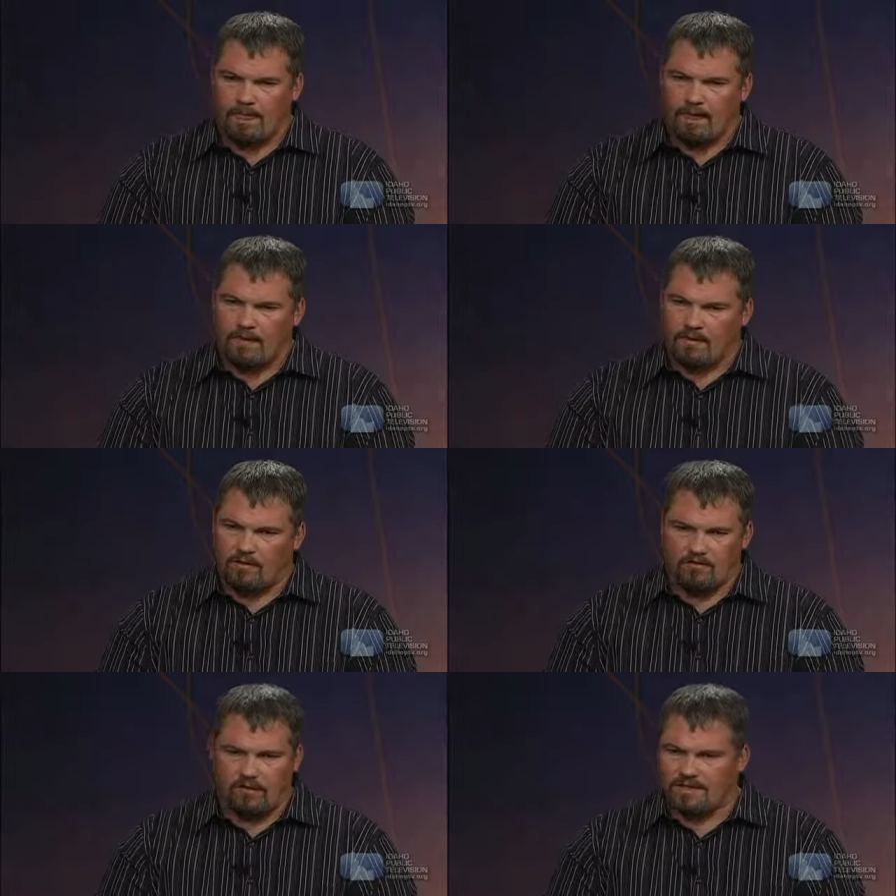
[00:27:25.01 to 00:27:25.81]
and then
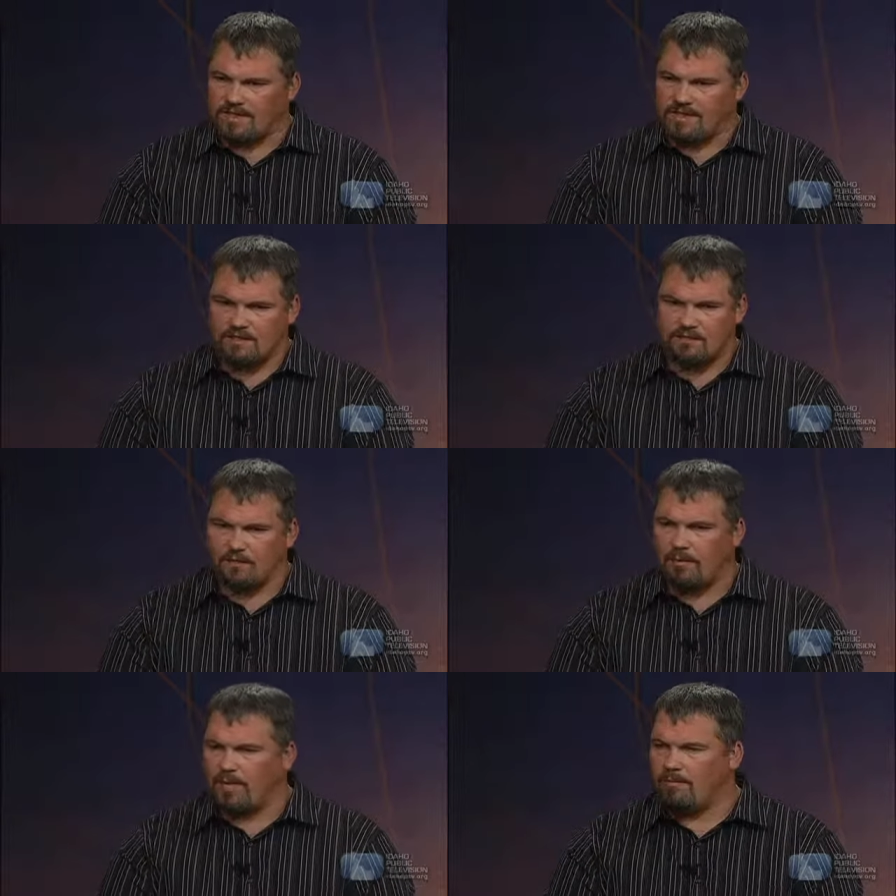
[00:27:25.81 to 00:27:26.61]
the transactions were
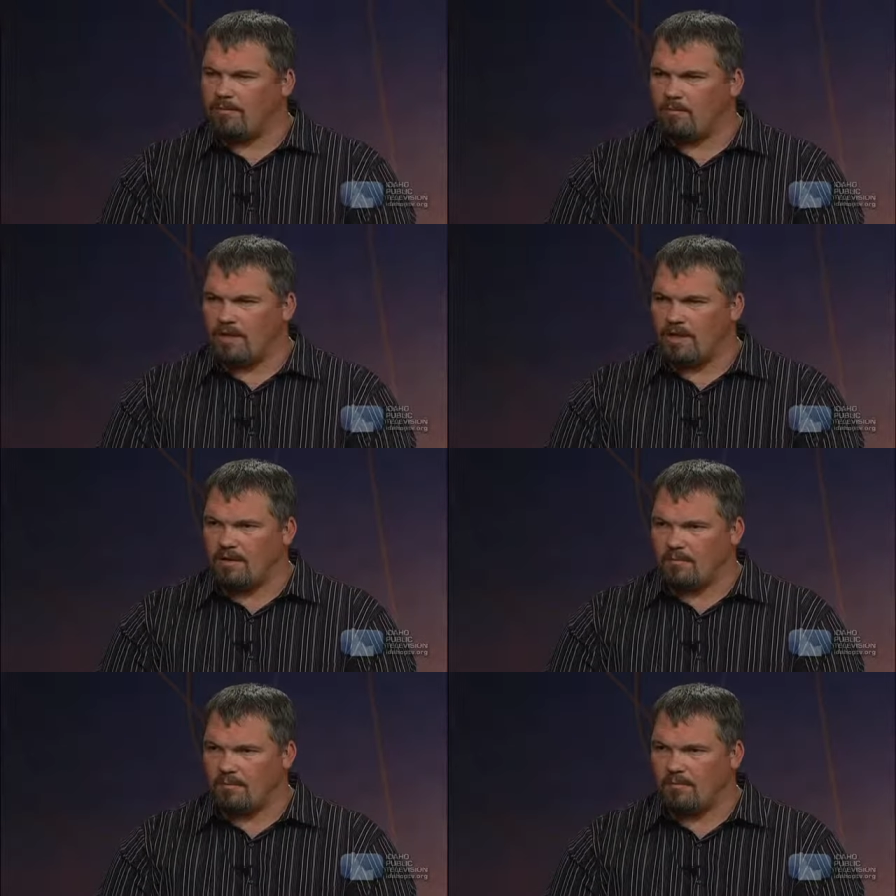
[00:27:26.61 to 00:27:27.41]
made between
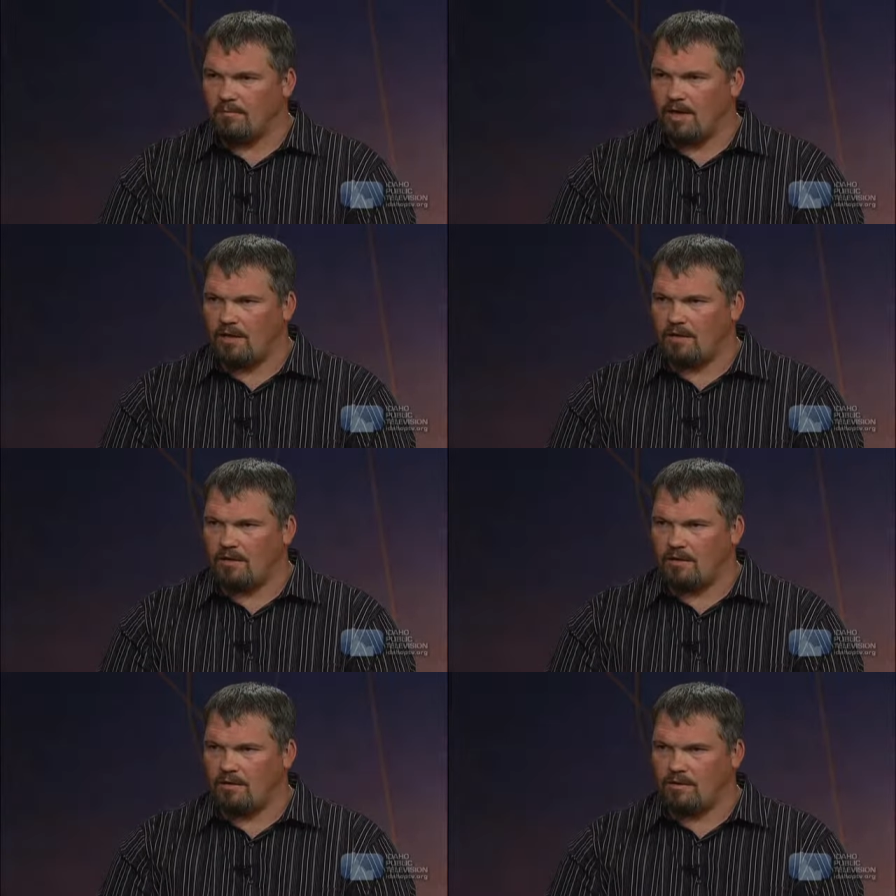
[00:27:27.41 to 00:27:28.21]
them, and uh,
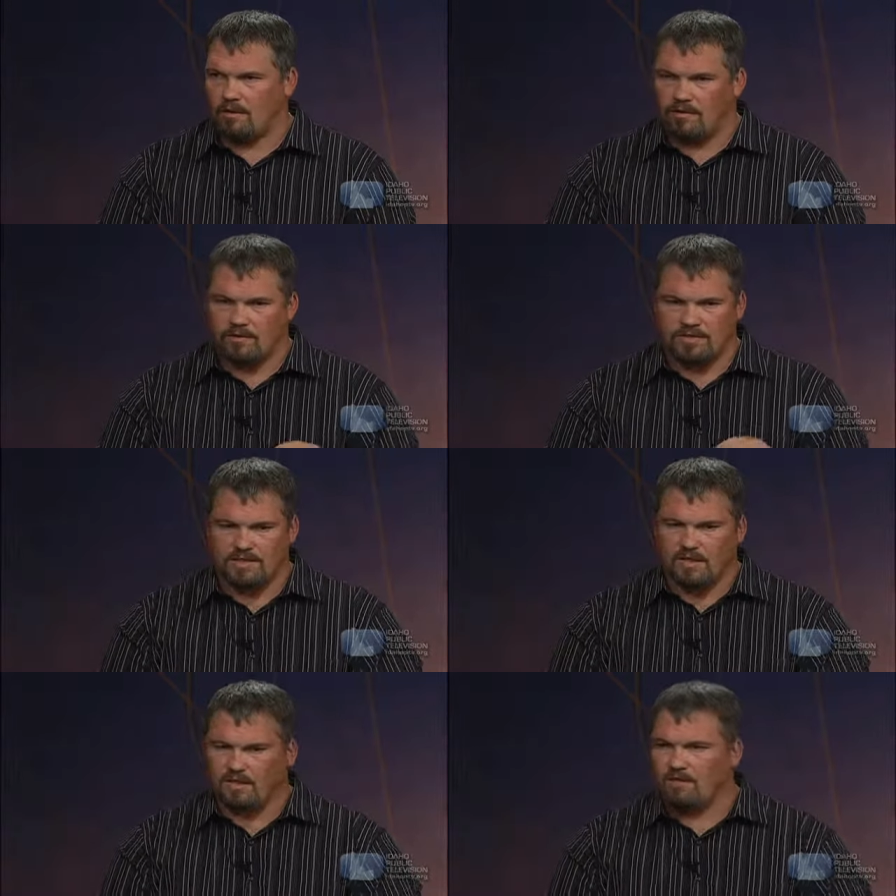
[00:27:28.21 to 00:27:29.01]
you know there was
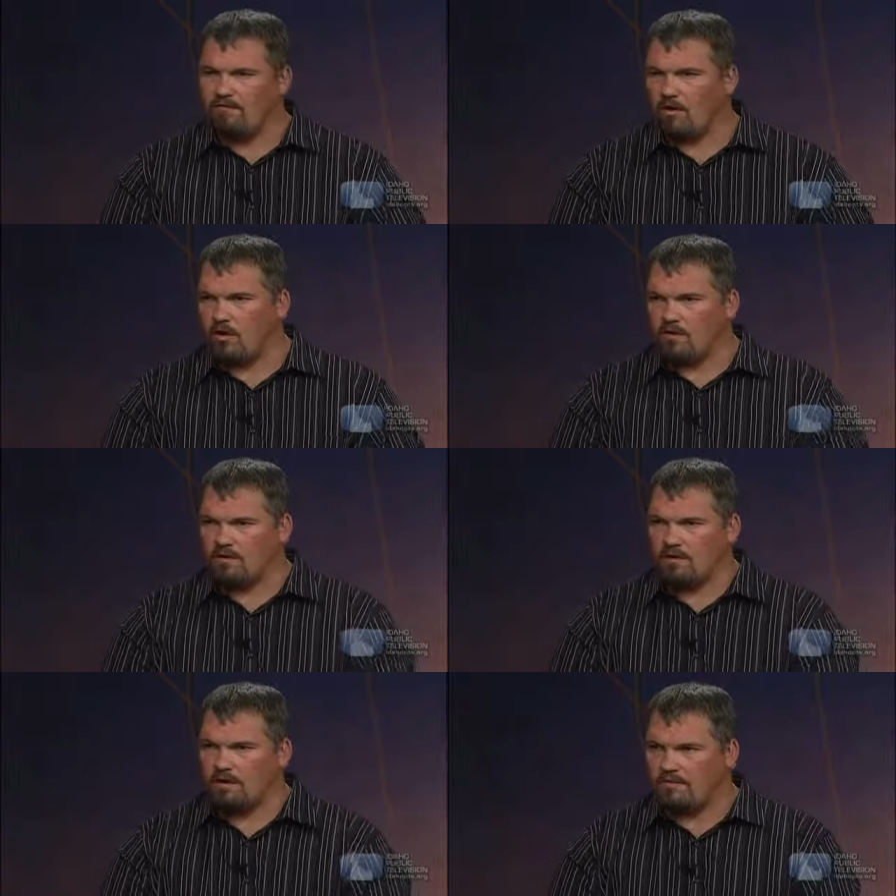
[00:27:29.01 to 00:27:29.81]
selling
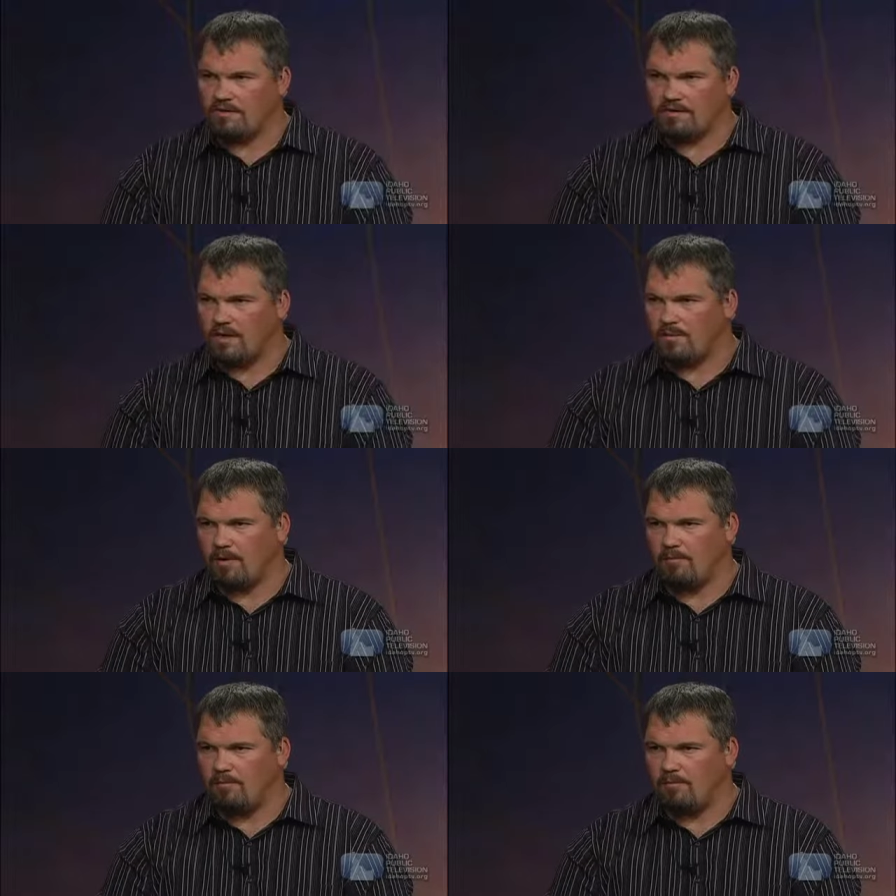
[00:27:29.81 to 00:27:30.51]
involved. Obviously, I'm not